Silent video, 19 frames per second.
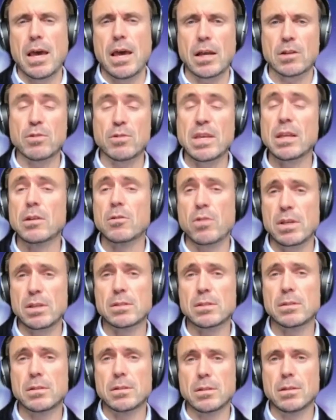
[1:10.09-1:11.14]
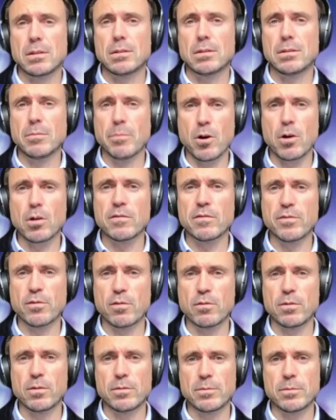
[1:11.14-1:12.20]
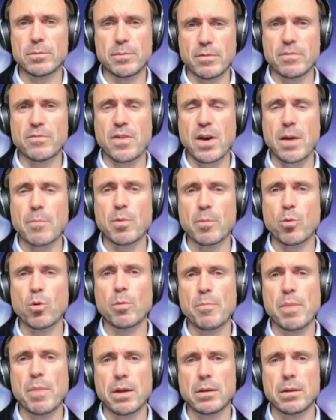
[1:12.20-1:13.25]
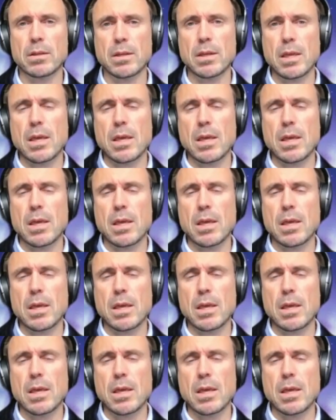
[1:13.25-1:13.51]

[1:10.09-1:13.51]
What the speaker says: actually increased demand for fiber broadband,